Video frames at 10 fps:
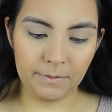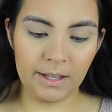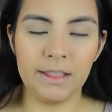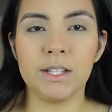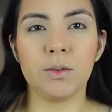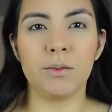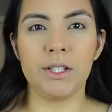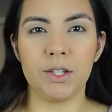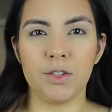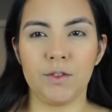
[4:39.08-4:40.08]
and this one
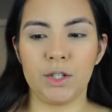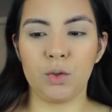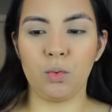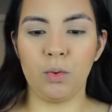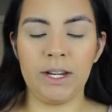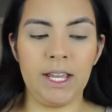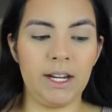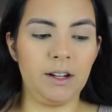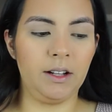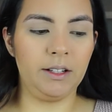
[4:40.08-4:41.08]
retails for
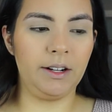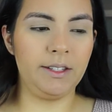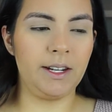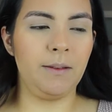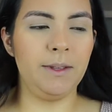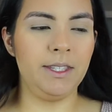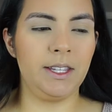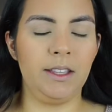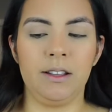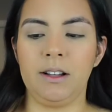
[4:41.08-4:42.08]
$28, and I haven't
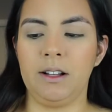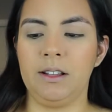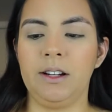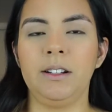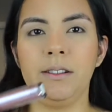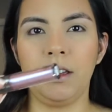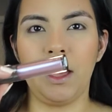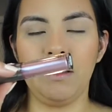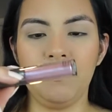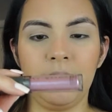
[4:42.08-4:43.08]
seen the color.
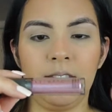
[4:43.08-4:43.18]
Yeah.